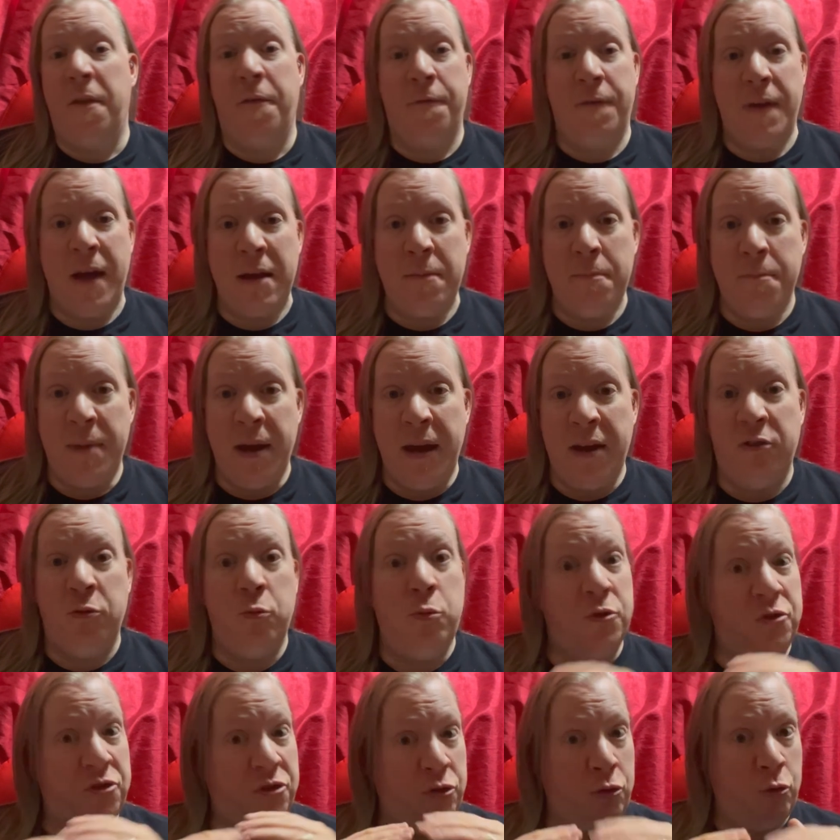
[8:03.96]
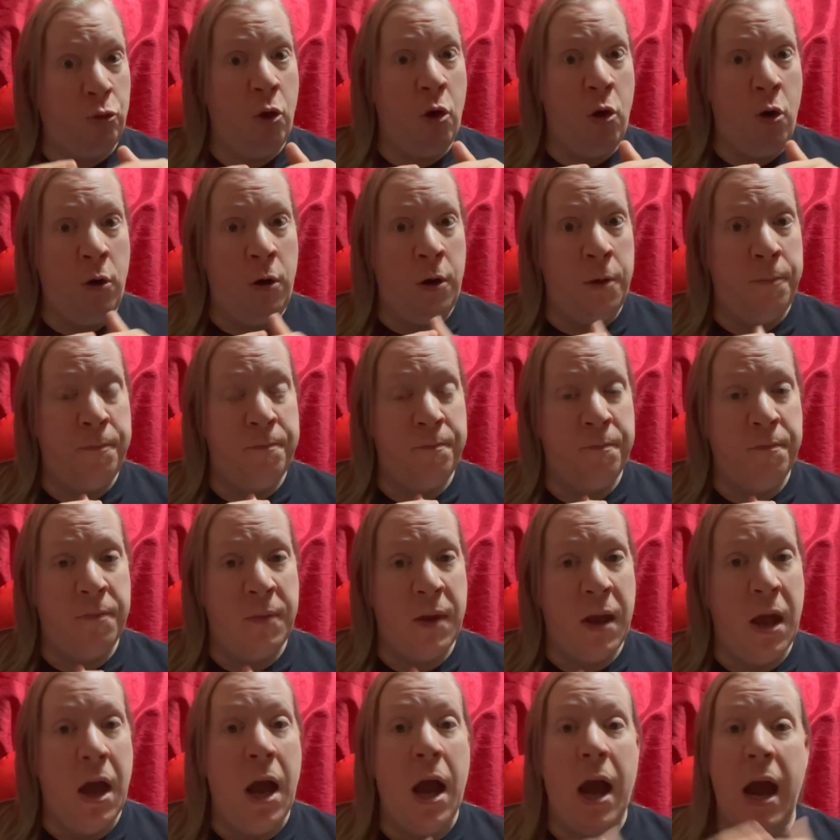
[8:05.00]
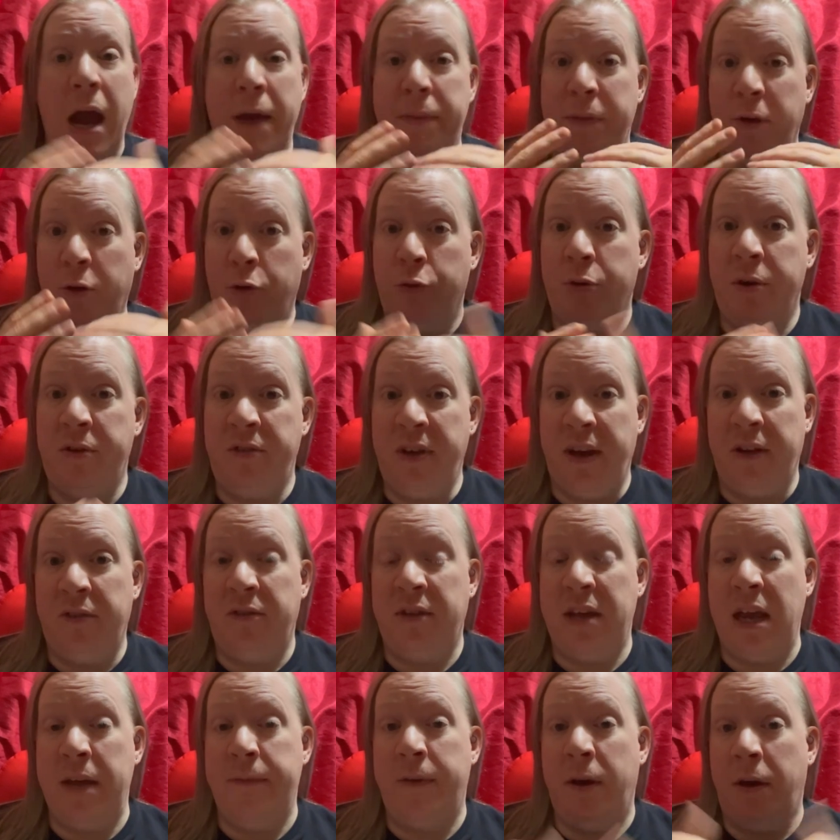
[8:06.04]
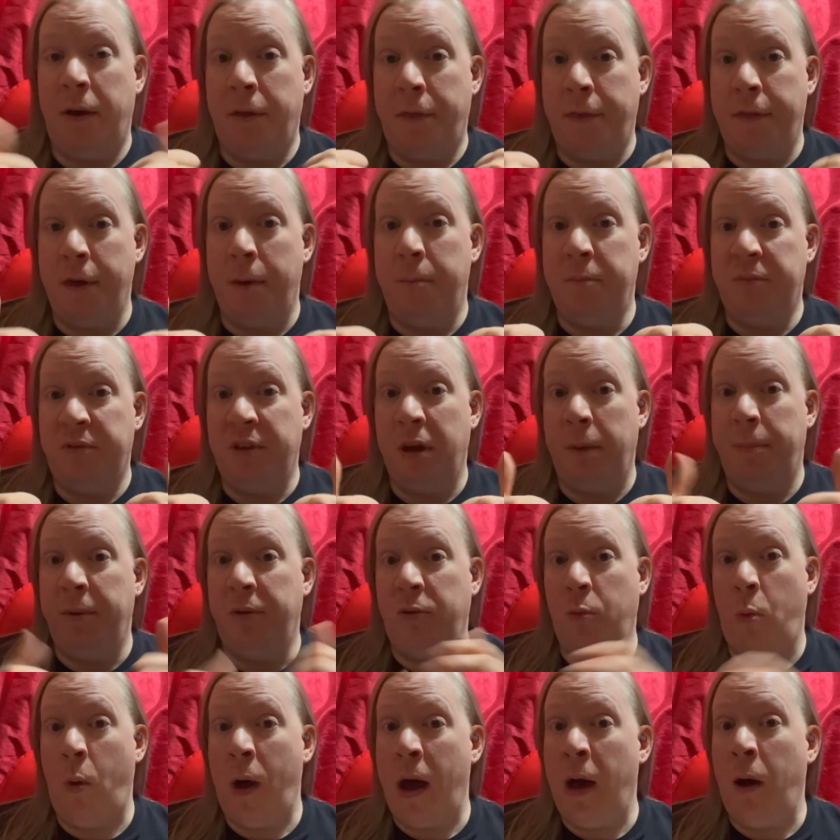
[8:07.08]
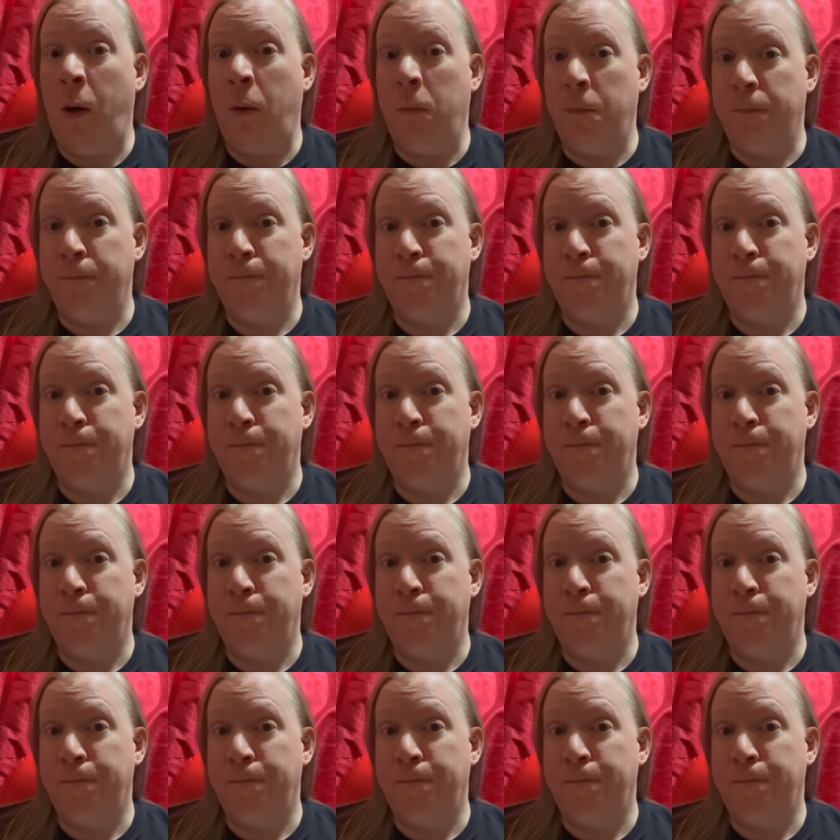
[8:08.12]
the fan base was strong, and the critics gave it a thumbs up as well.